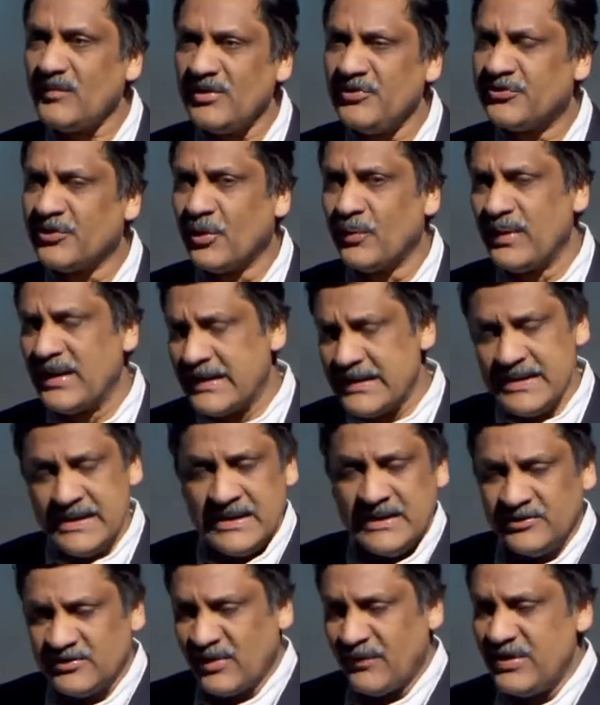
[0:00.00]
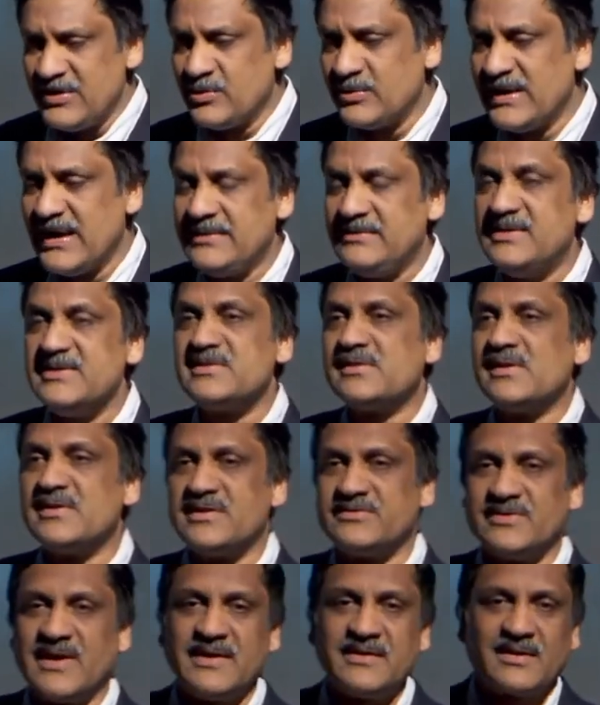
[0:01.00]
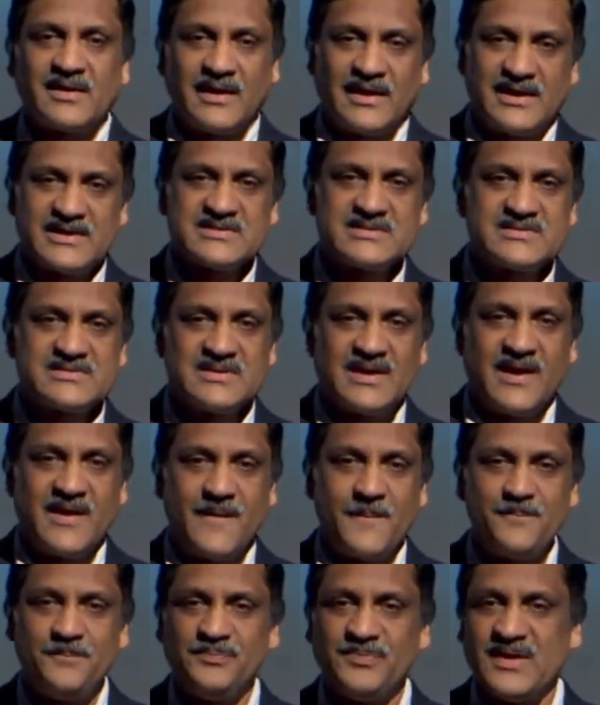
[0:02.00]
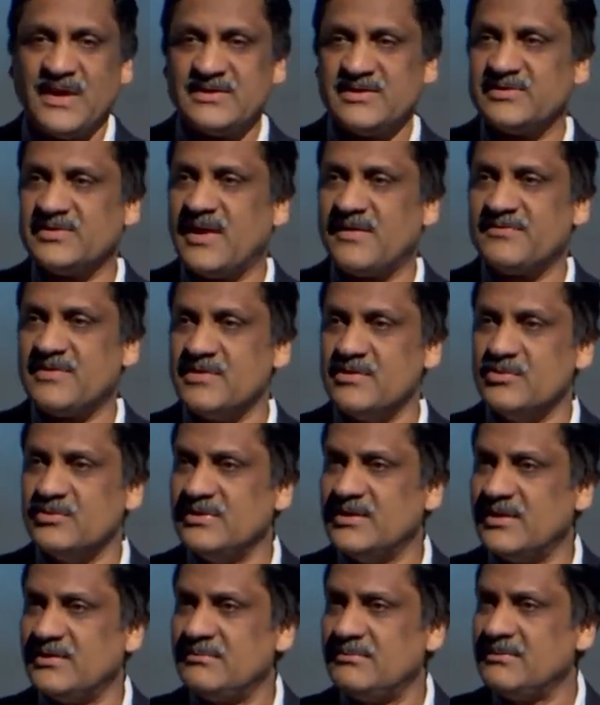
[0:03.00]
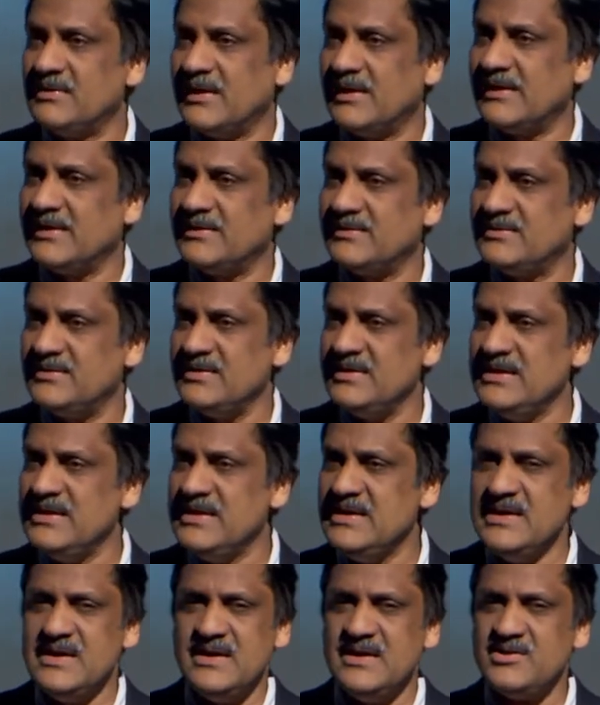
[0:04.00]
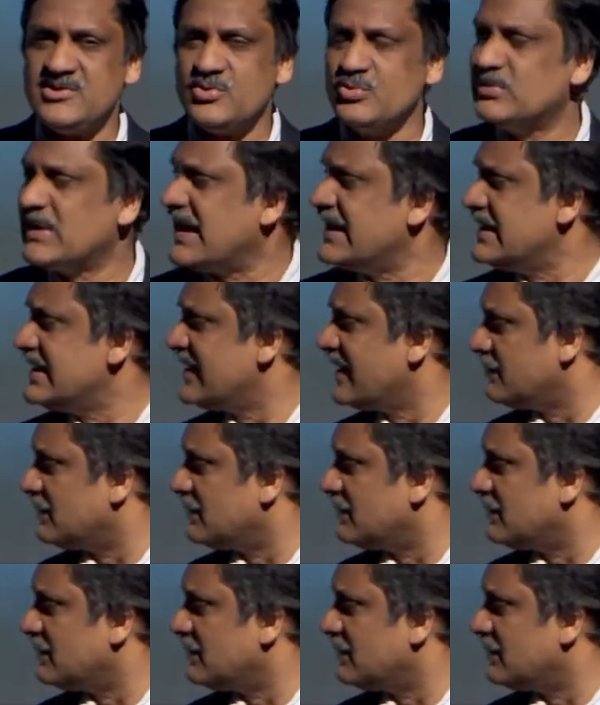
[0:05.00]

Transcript: So I went to a digital design class this afternoon, that it's EE 290, I